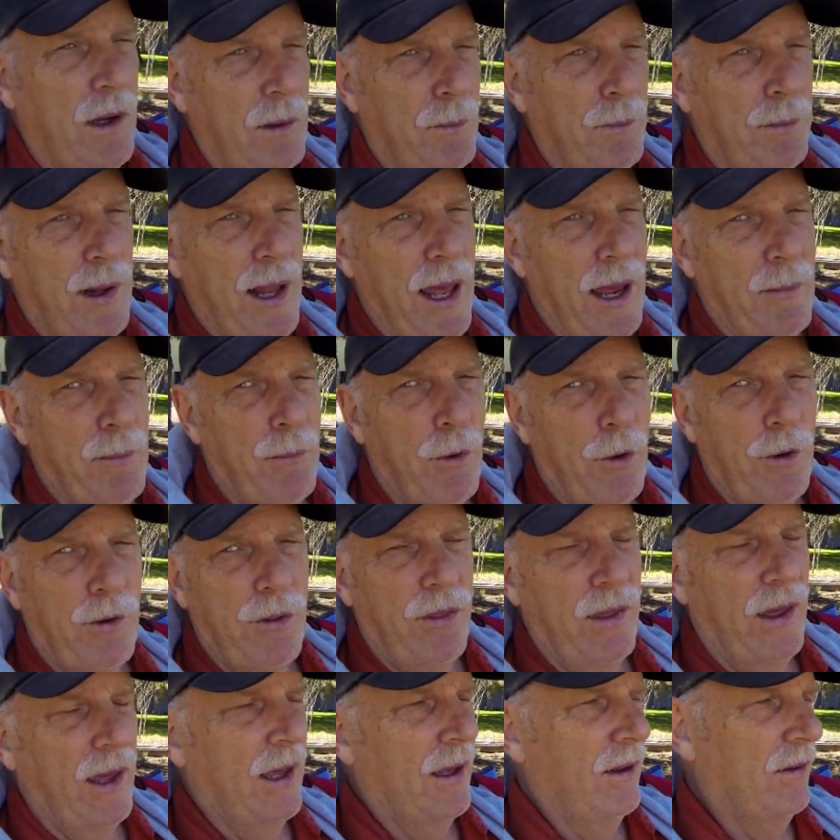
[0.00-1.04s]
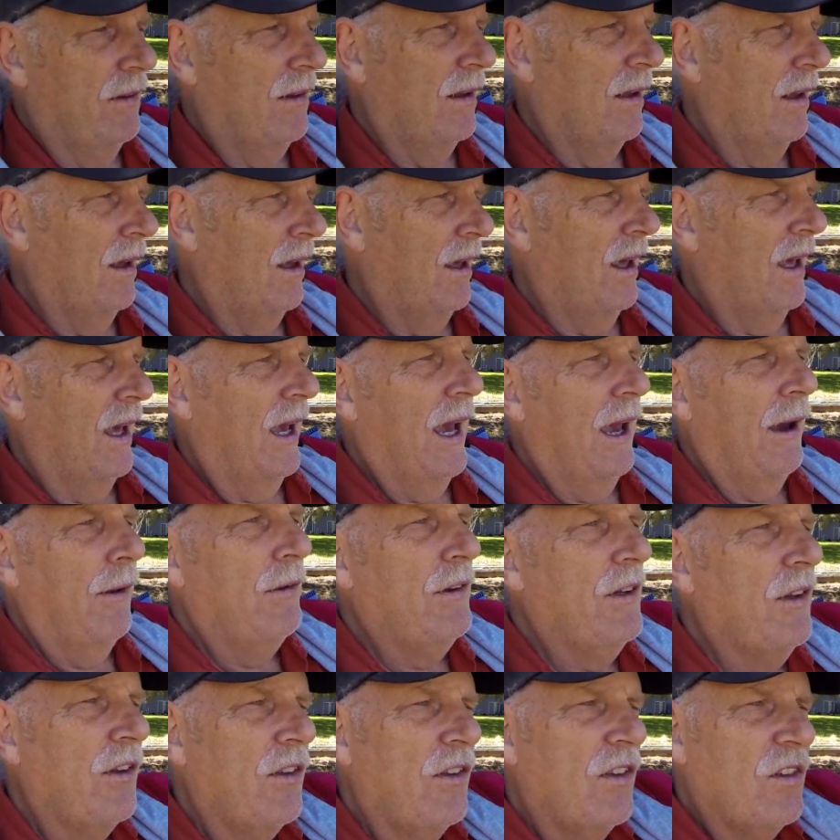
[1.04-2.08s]
can plant more things.
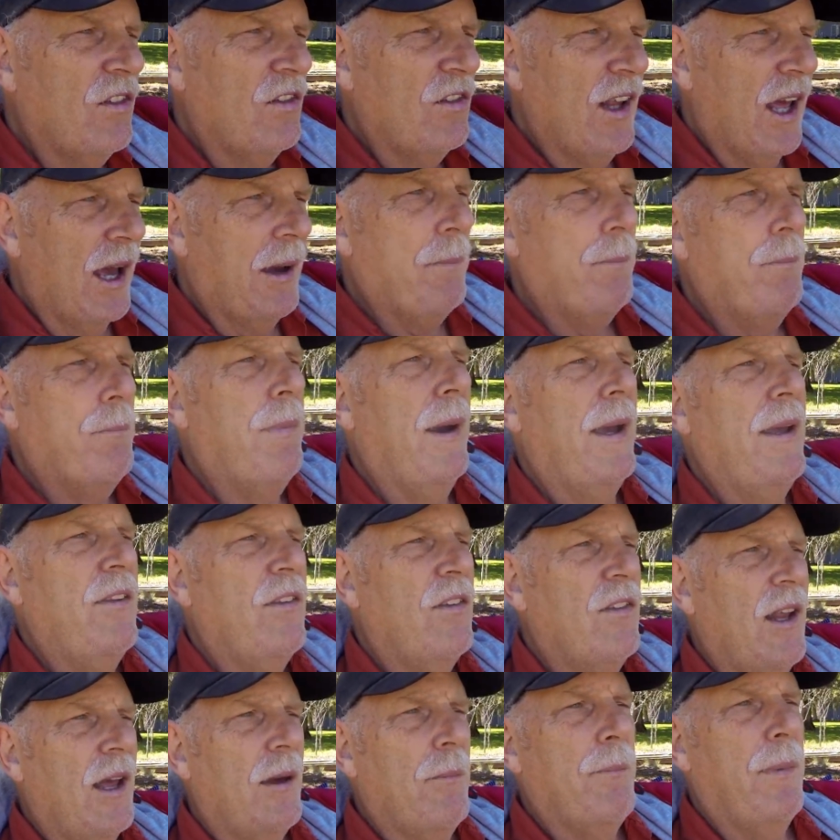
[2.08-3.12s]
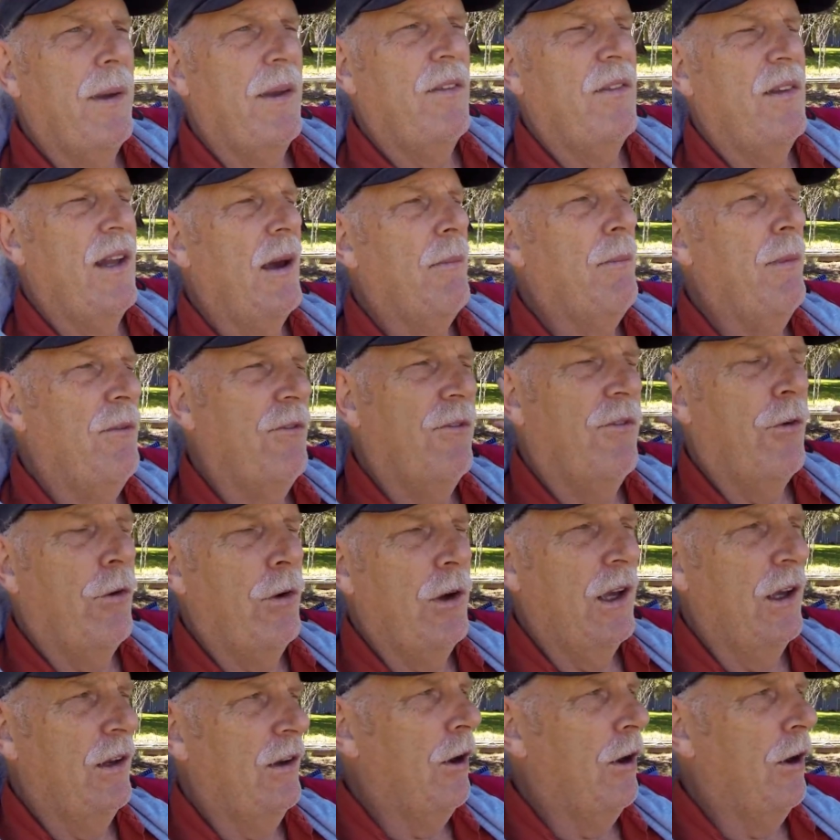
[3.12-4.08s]
And just step by step by step, and before you